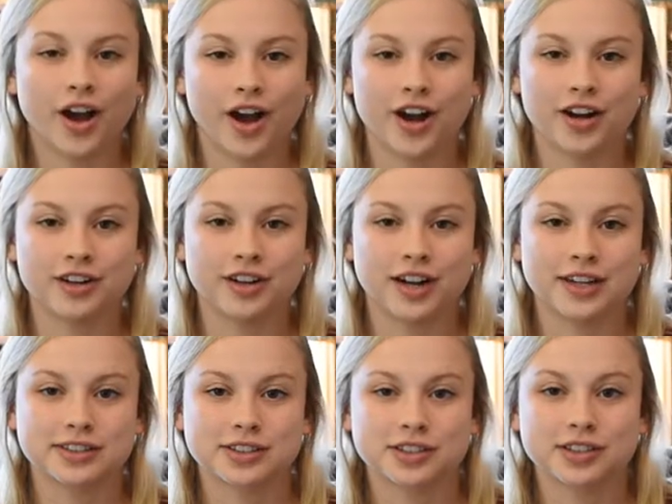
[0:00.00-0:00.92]

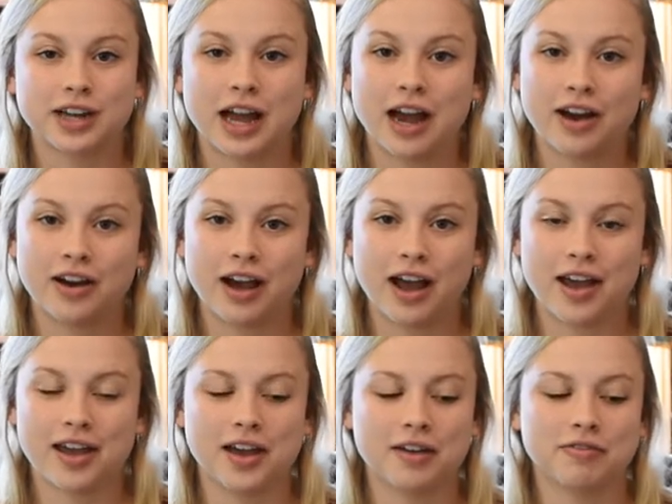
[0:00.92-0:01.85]
Alright, so now
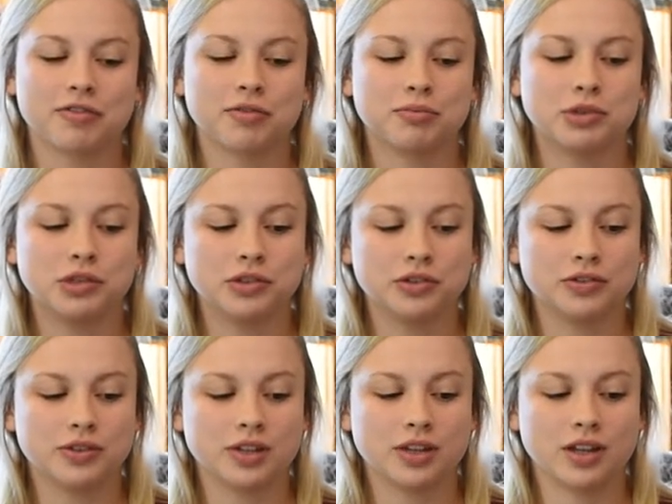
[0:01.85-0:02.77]
I have
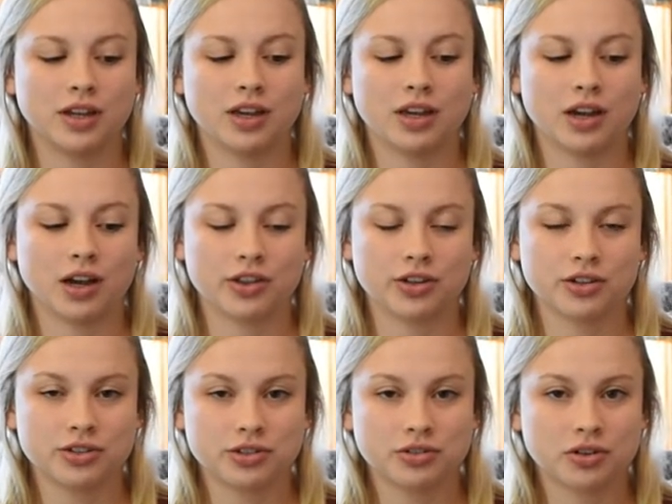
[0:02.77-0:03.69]
removed the other
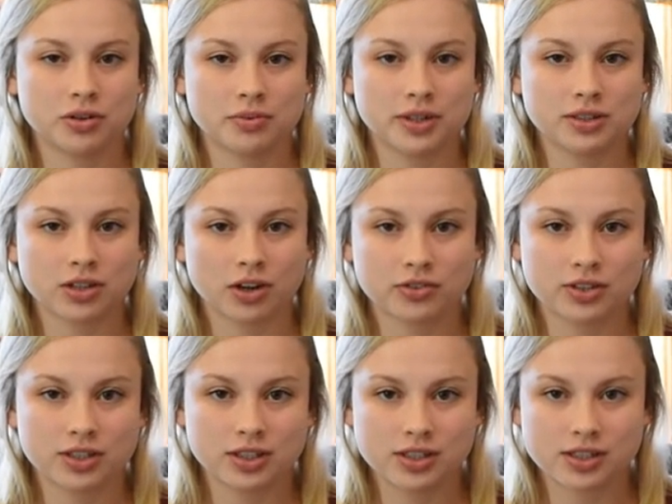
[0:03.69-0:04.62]
two ornaments off
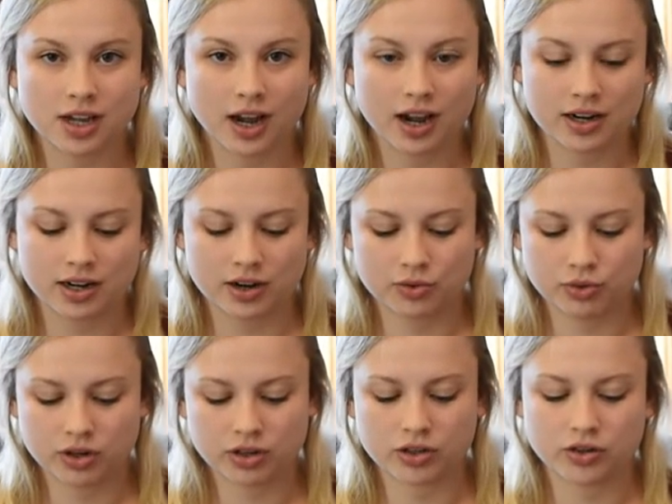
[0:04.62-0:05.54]
to the side and
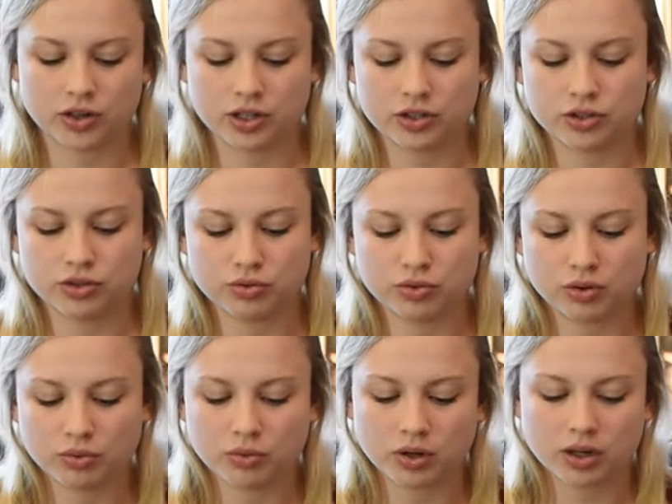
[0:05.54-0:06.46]
we're going to
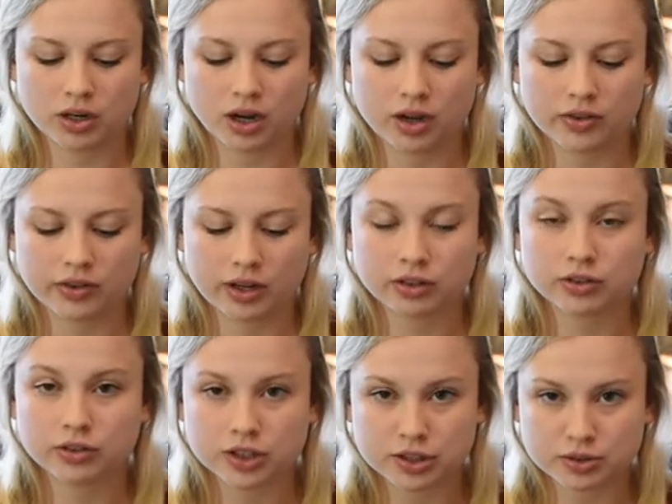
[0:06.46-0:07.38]
work on that
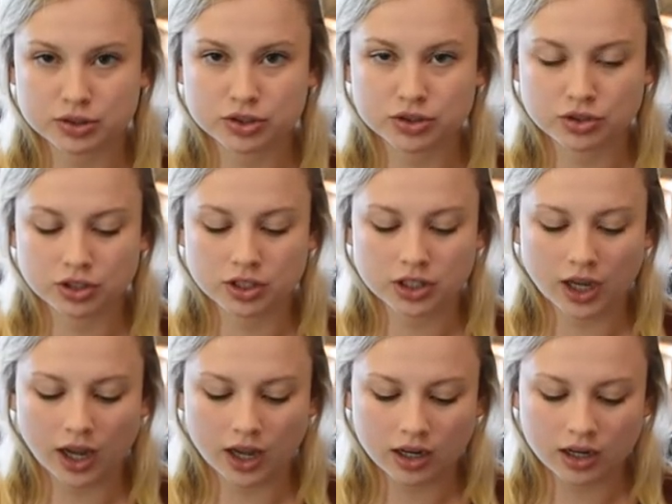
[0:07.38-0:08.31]
Christmas tree
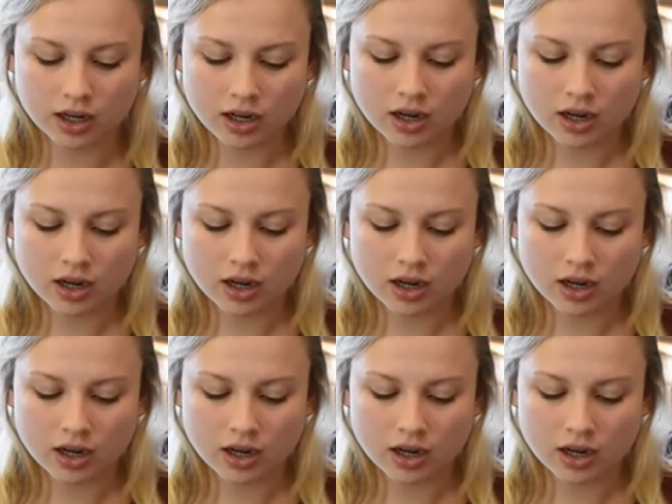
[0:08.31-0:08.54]
again.